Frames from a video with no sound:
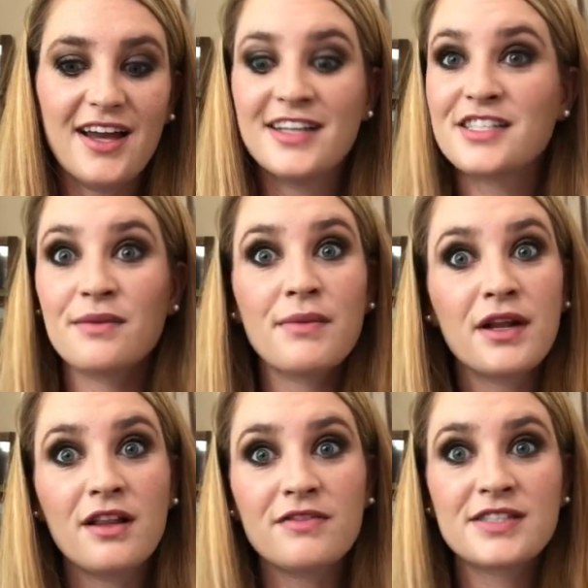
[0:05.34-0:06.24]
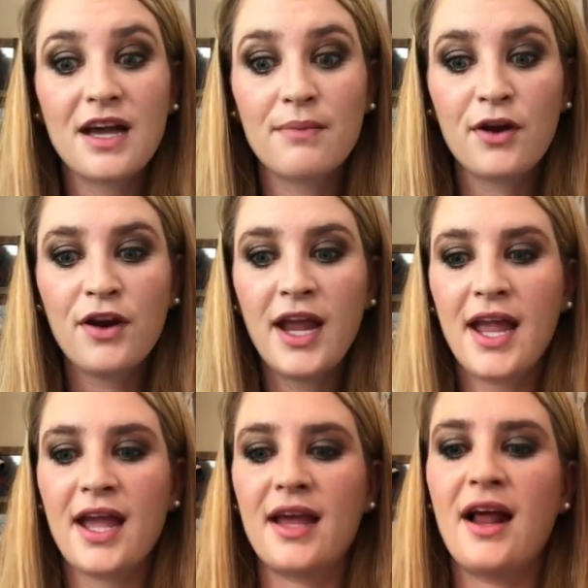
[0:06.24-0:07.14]
it is the middle of summer
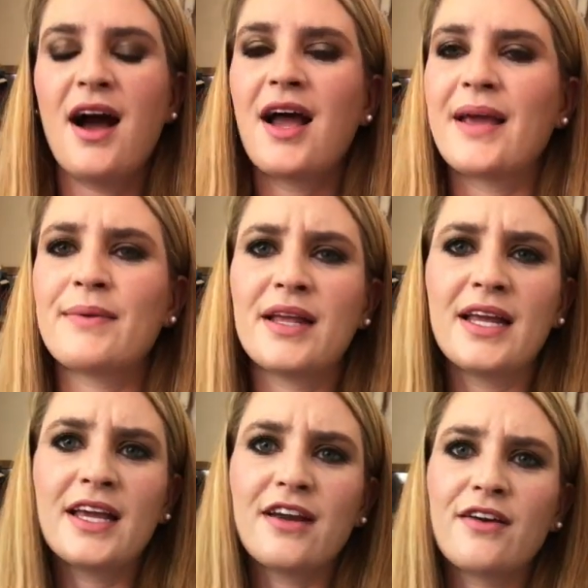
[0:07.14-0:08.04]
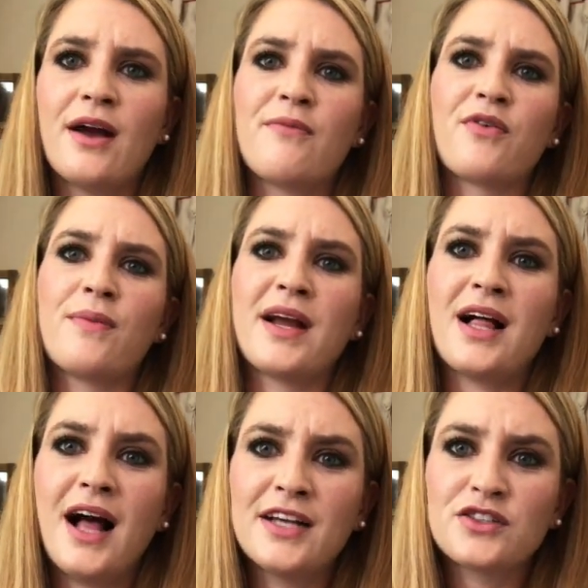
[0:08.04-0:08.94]
and I'm getting geared up for my
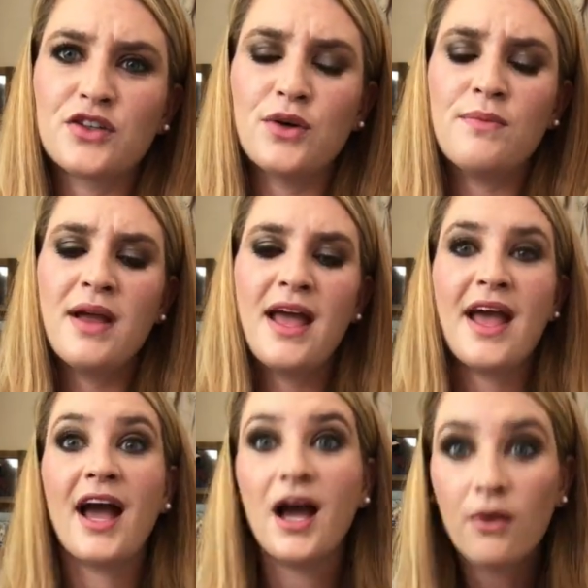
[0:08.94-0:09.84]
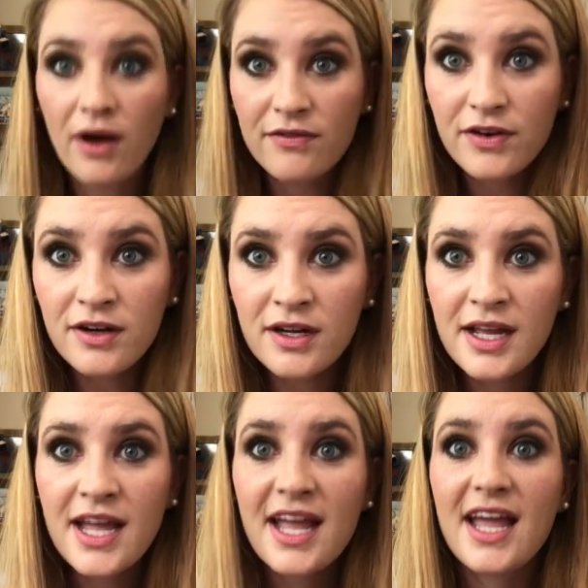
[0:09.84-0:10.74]
classroom. However,
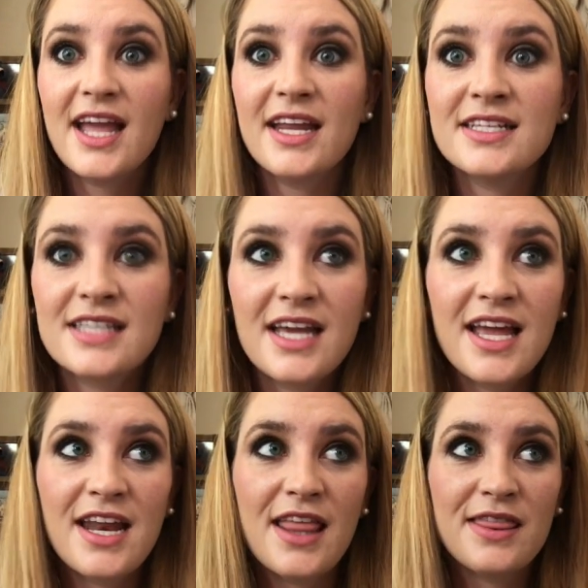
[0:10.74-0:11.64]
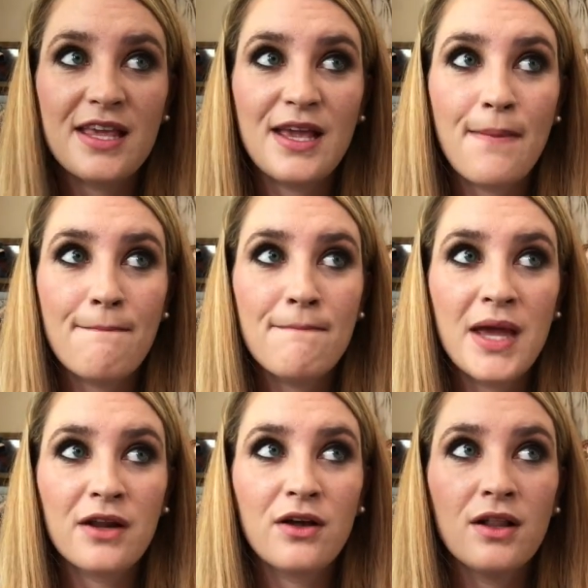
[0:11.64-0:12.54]
it is in the
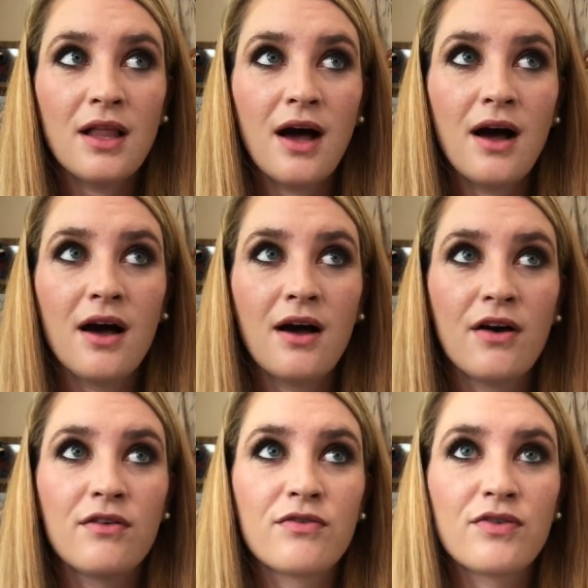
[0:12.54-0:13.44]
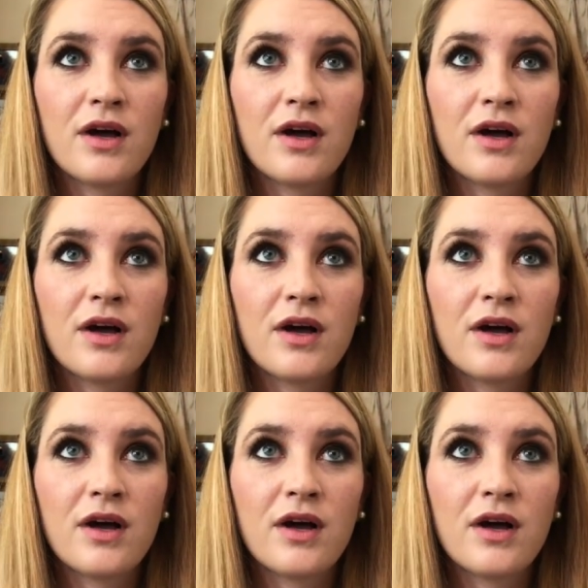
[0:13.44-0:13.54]
middle of